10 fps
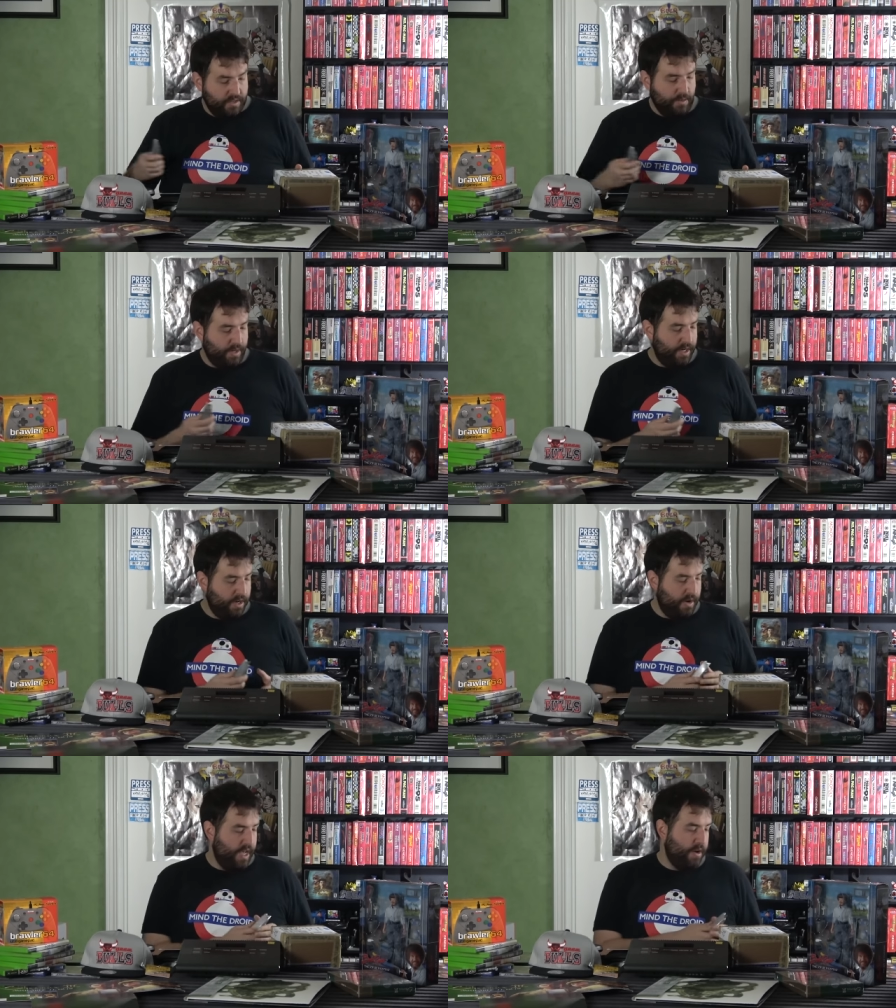So we're going to
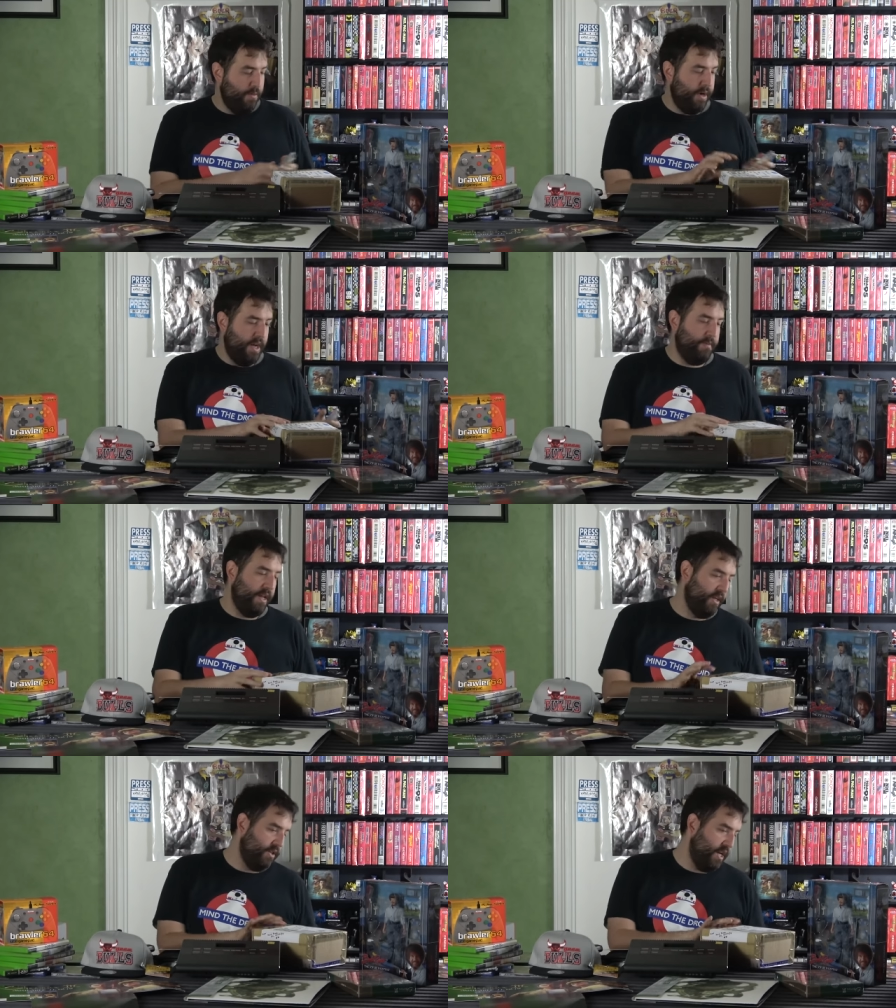go ahead and open it up,
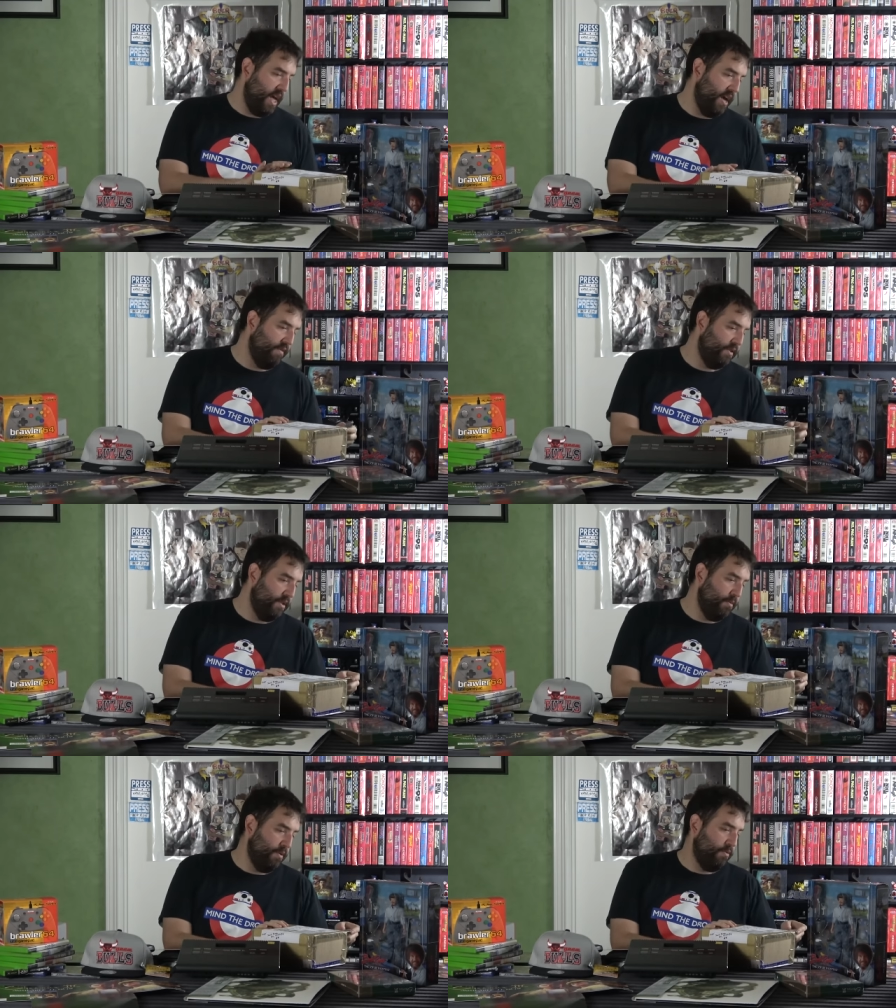and it should have
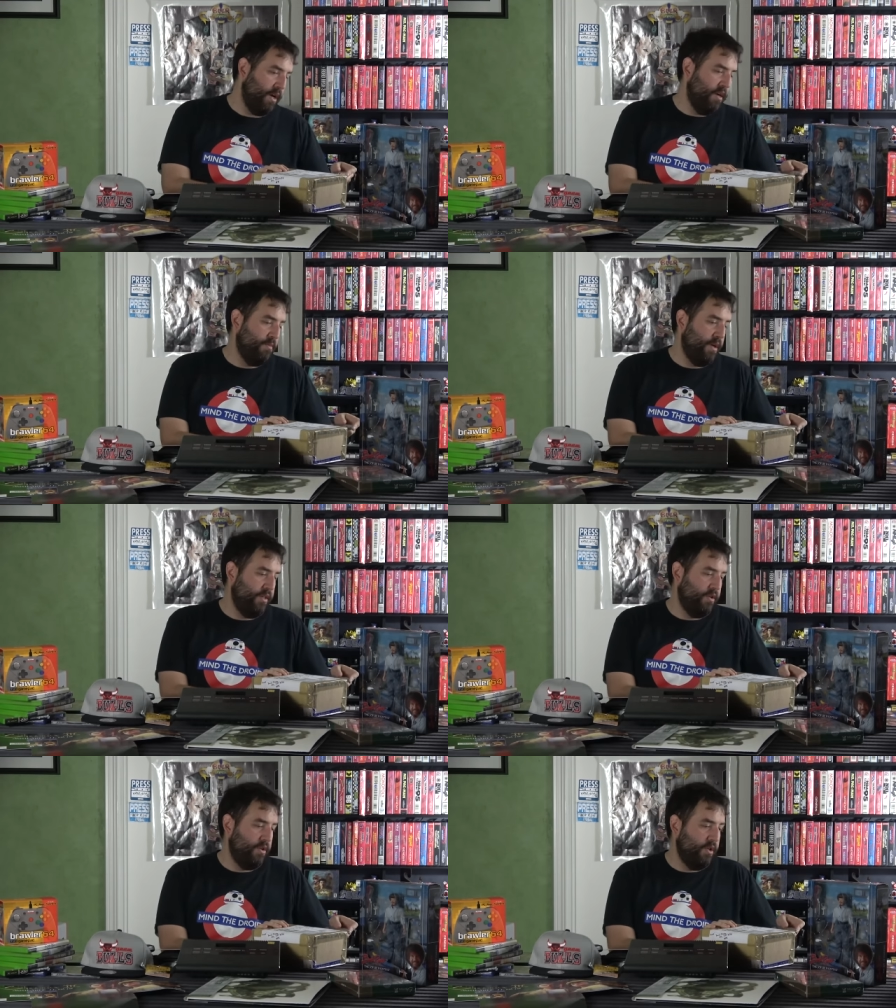some random
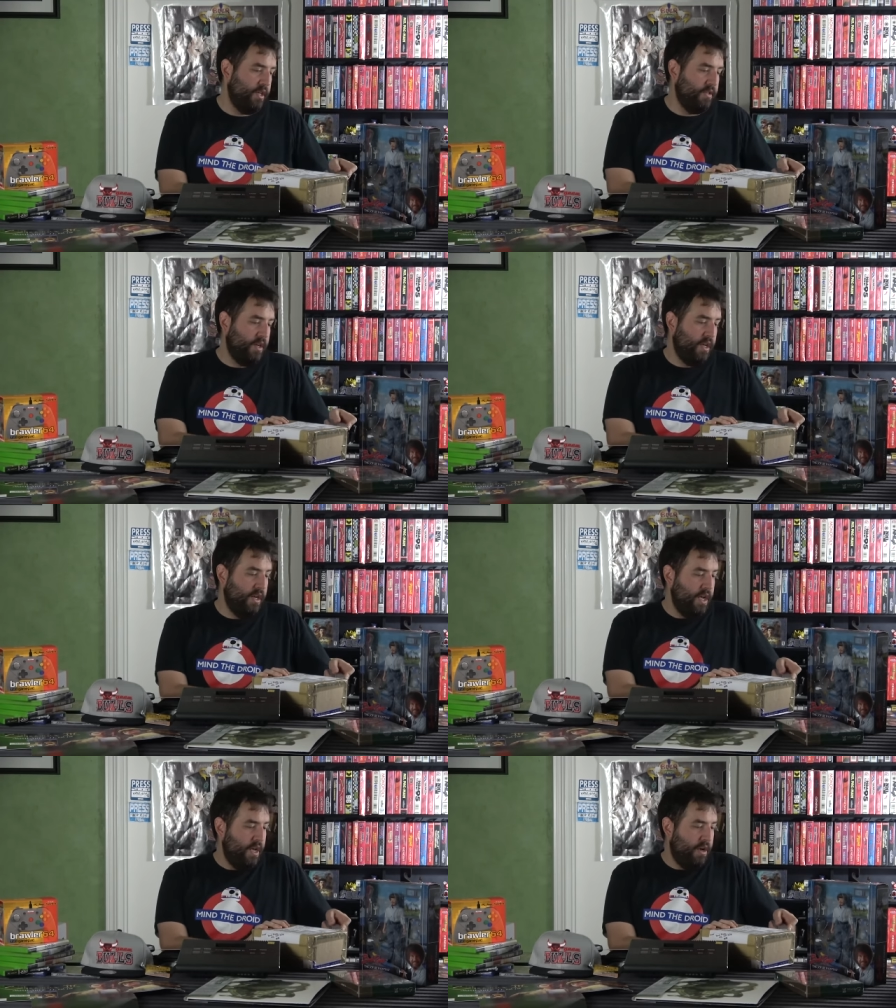other goodies in it,